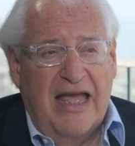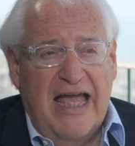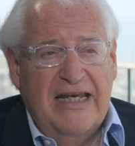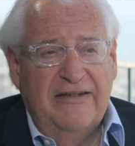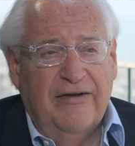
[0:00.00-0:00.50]

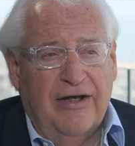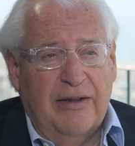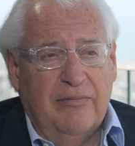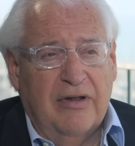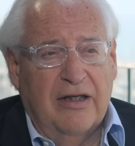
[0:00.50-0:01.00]

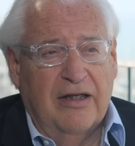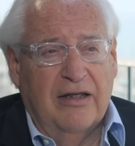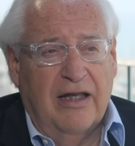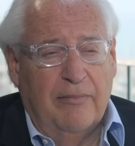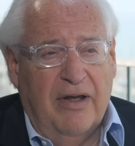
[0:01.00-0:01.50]
Anytime
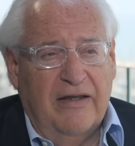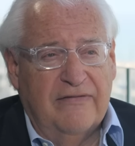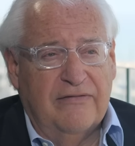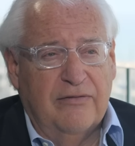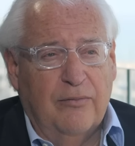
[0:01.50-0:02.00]

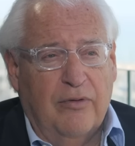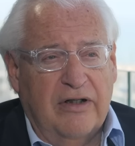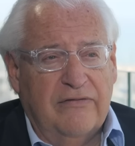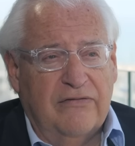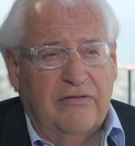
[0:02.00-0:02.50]
Hamas
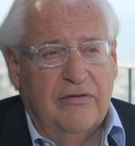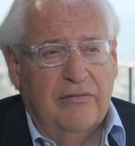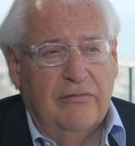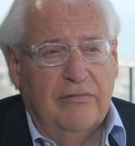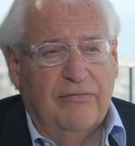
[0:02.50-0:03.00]
wants
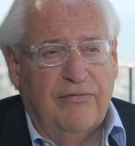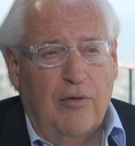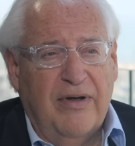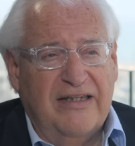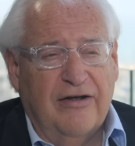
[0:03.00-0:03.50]
to
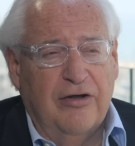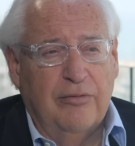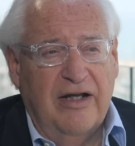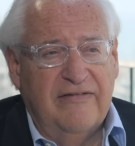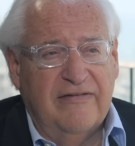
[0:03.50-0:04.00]
foment
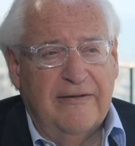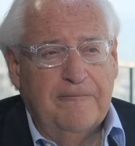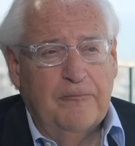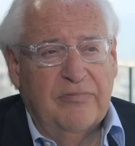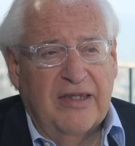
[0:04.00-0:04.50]
unrest,
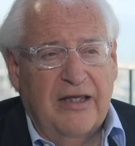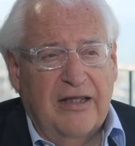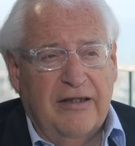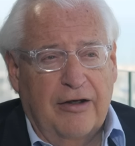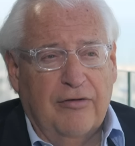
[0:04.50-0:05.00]

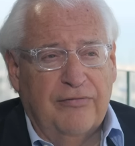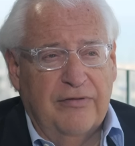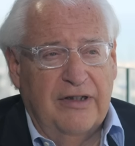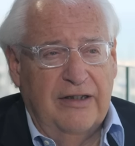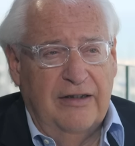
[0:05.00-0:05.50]
they go
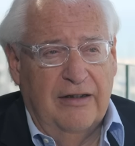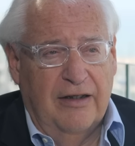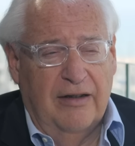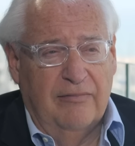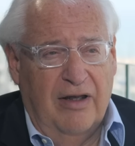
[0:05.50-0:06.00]
for the
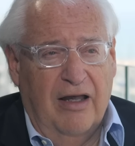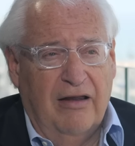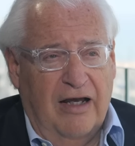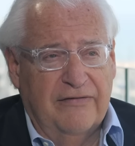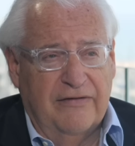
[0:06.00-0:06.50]

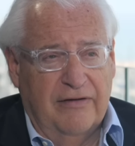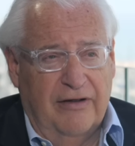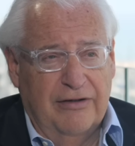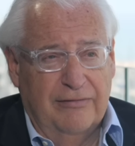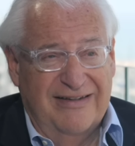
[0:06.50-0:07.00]
Al-Aqsa
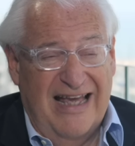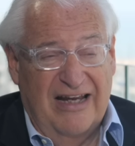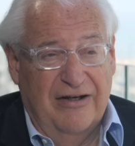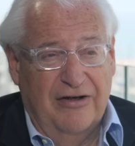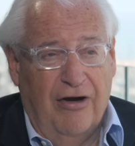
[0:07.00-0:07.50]
under
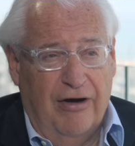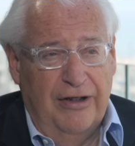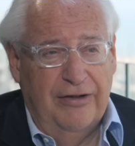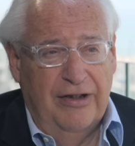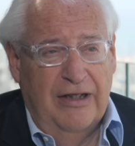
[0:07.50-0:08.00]
attack card.